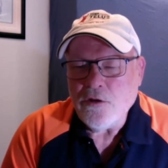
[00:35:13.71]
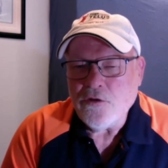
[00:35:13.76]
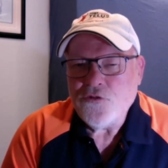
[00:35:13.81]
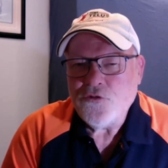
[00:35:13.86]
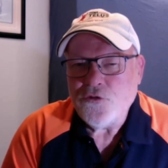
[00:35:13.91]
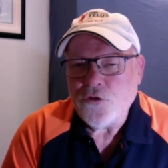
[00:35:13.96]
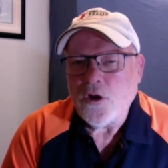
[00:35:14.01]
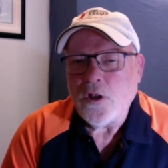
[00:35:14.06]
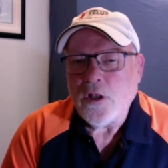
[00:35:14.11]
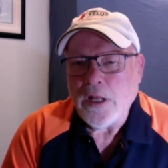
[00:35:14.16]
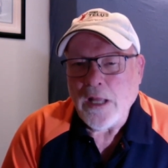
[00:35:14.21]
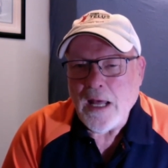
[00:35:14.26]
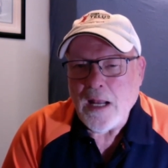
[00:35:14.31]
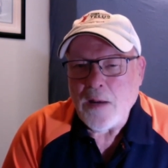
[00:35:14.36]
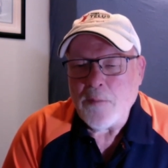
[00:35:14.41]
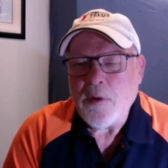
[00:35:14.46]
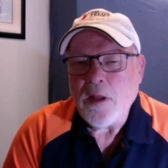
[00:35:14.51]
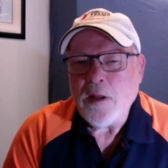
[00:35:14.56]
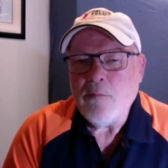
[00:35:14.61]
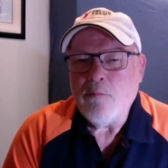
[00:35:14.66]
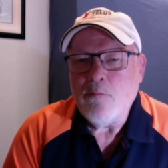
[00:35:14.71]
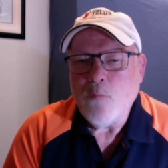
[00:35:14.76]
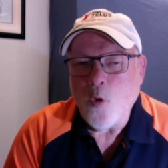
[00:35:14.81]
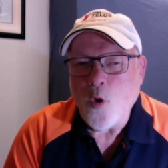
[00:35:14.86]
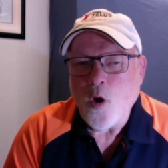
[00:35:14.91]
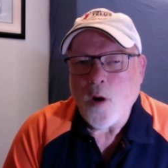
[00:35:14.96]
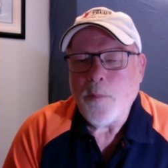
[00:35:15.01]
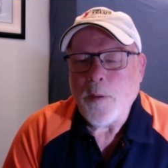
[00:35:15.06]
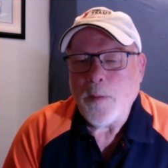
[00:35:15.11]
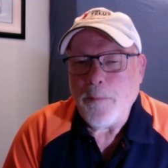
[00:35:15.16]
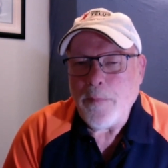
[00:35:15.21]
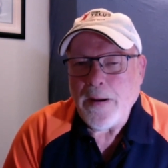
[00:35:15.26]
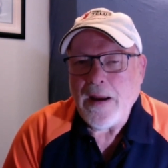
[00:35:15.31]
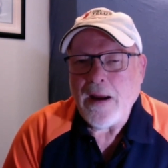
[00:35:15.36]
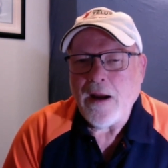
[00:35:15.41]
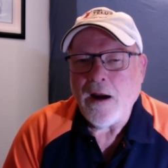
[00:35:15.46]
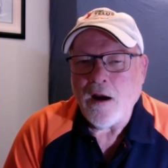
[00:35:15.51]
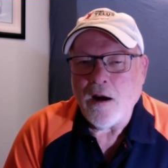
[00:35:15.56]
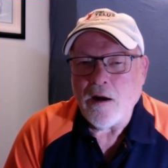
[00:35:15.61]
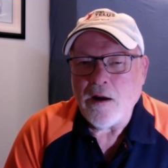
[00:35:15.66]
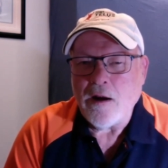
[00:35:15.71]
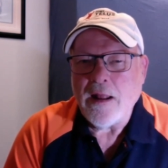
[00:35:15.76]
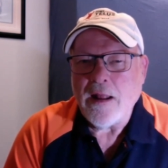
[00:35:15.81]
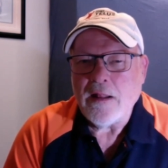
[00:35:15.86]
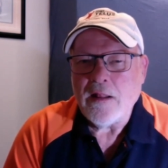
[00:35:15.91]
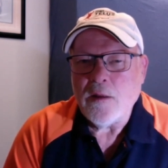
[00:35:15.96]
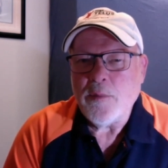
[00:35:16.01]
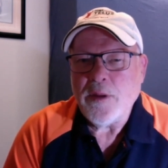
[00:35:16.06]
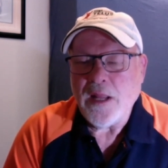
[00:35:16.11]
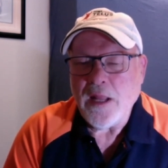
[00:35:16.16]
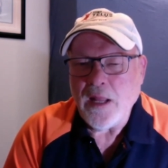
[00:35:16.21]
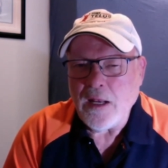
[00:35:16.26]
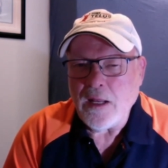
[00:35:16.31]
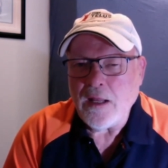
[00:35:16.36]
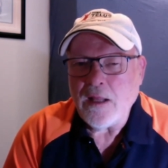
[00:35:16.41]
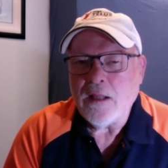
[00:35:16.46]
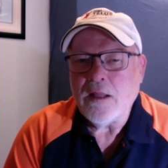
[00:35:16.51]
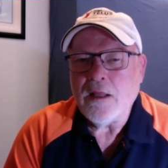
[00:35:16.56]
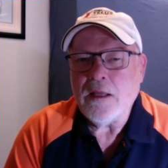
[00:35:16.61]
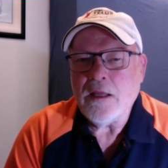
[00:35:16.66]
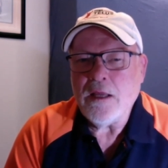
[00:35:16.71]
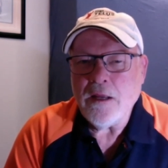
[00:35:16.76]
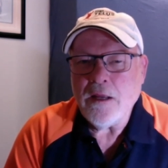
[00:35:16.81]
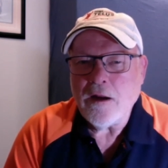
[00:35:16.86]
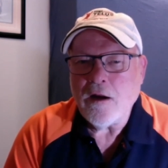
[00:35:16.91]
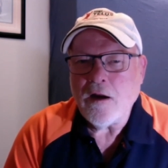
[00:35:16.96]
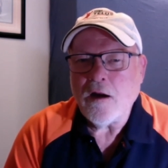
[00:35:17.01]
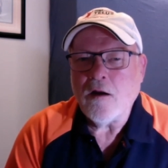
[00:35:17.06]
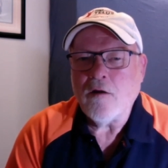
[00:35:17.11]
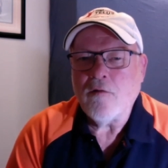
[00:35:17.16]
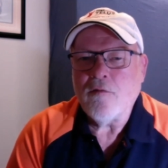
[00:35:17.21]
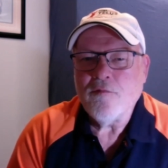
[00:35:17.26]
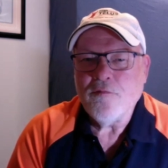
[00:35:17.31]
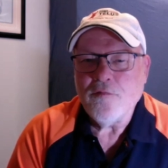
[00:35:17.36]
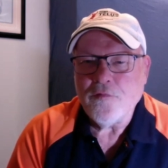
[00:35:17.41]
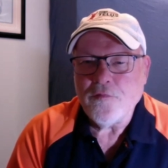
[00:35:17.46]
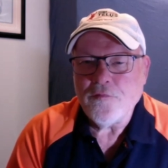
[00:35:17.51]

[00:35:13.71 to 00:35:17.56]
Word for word: you certainly got to be more prepared at the beginning of the year f-